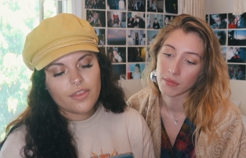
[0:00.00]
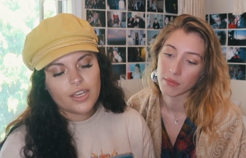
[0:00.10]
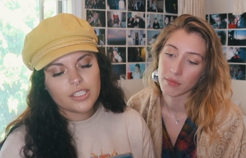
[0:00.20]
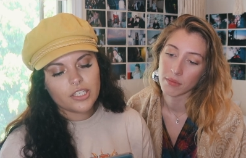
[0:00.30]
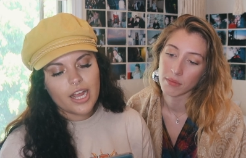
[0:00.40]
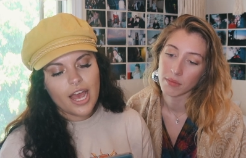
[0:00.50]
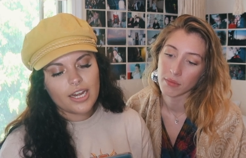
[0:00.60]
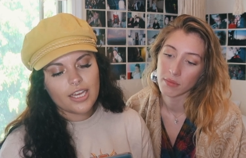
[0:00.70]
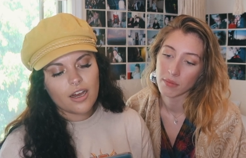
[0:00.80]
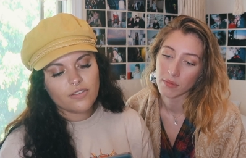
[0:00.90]
Speaker 1: Things that are
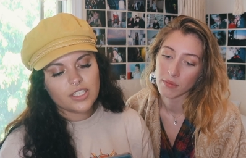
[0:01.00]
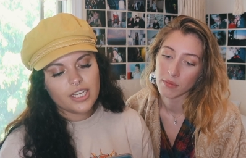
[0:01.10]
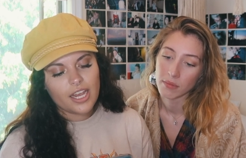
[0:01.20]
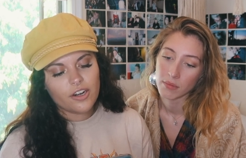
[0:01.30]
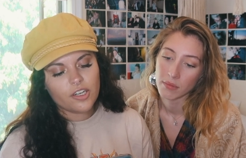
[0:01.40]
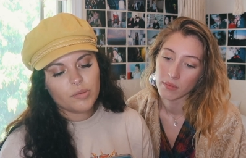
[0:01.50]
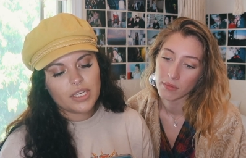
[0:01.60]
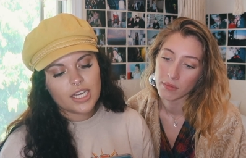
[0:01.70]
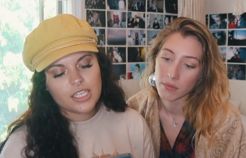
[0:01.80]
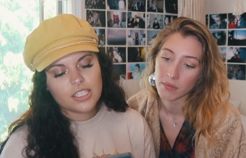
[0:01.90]
heady often cater to
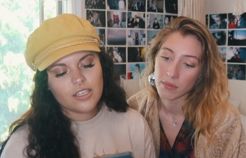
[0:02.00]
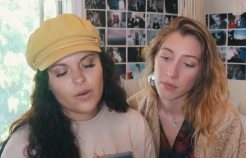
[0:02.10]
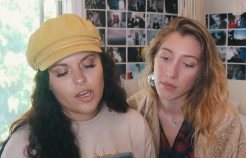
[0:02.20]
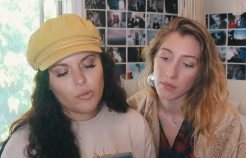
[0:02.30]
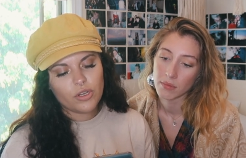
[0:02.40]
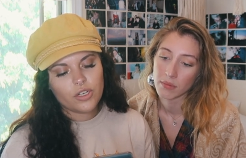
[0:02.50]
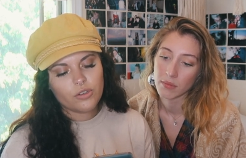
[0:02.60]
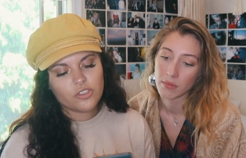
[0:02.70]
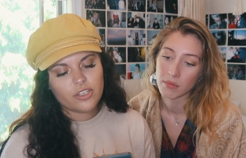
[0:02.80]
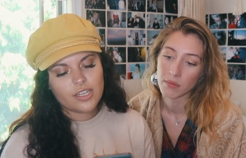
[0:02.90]
be easygoing and put
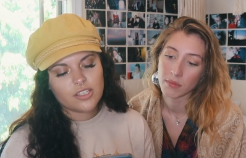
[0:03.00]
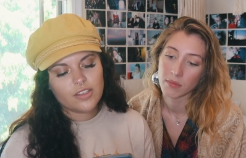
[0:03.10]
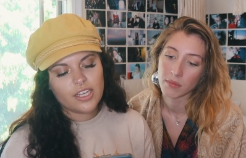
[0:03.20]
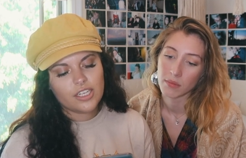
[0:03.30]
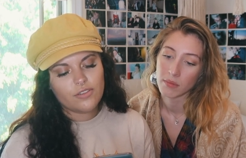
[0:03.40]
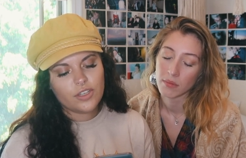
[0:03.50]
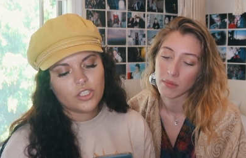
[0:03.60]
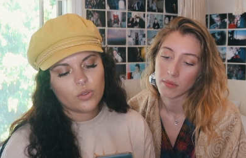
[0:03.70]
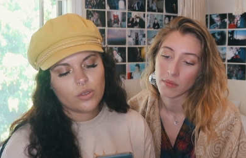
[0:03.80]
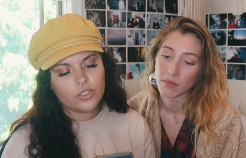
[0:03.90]
no stress on the
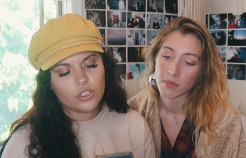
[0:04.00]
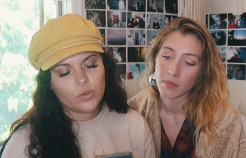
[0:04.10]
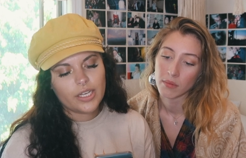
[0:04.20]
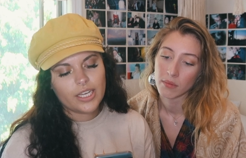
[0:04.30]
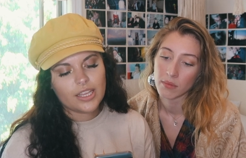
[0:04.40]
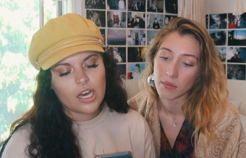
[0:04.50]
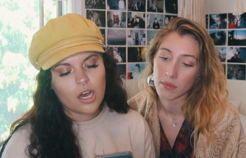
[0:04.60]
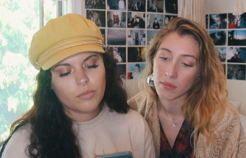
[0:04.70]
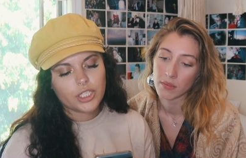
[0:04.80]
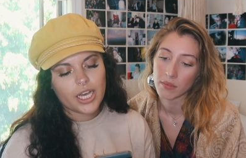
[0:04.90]
individual enjoying the
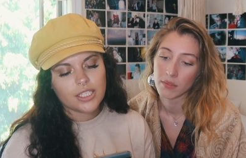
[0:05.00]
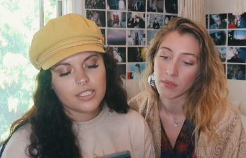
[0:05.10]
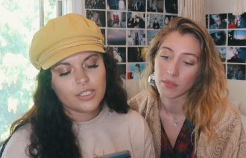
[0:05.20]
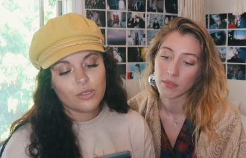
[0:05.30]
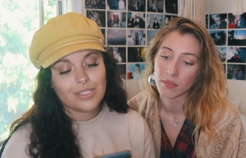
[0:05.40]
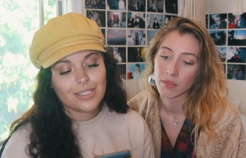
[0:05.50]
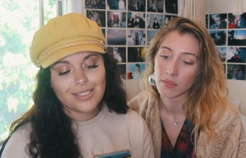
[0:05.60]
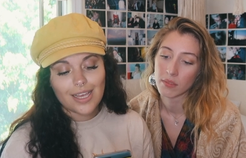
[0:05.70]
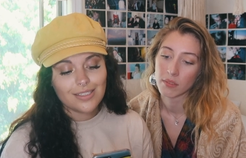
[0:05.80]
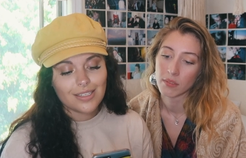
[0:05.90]
object. Used in a
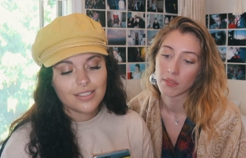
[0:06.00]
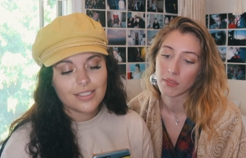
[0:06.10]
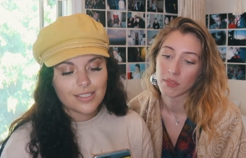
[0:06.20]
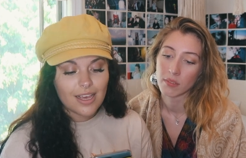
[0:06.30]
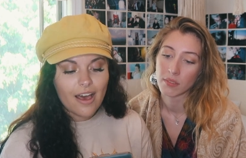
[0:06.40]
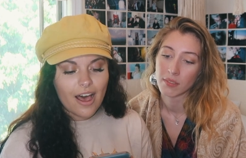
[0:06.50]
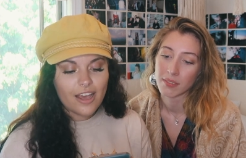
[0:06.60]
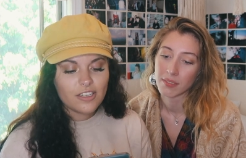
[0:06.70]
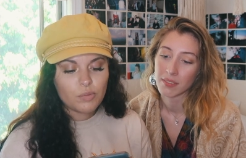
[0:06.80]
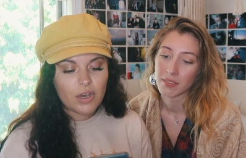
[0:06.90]
sentence,
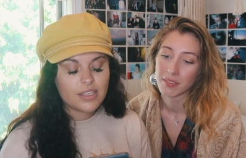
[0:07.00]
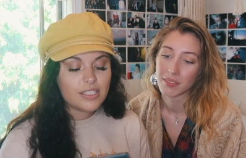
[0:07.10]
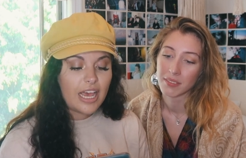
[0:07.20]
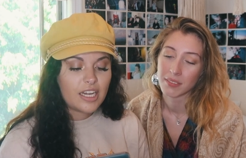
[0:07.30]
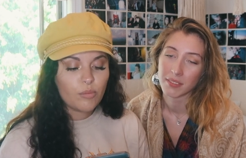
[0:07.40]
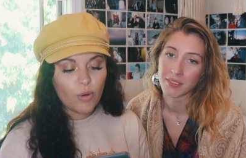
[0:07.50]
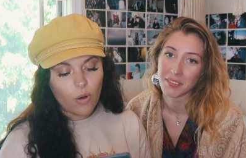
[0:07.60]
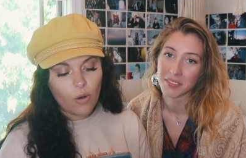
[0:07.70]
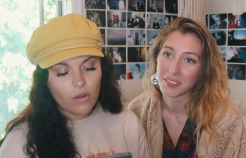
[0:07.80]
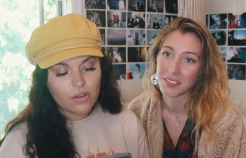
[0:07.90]
I just bought this heady
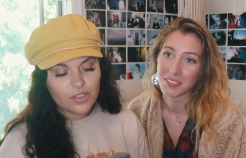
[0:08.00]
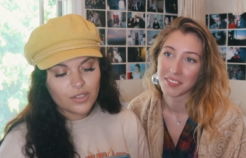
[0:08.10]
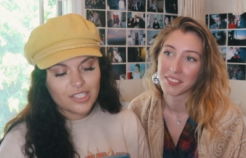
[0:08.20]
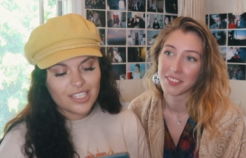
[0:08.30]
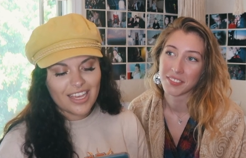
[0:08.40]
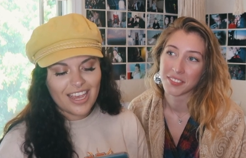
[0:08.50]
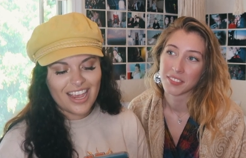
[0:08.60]
bowl. You see that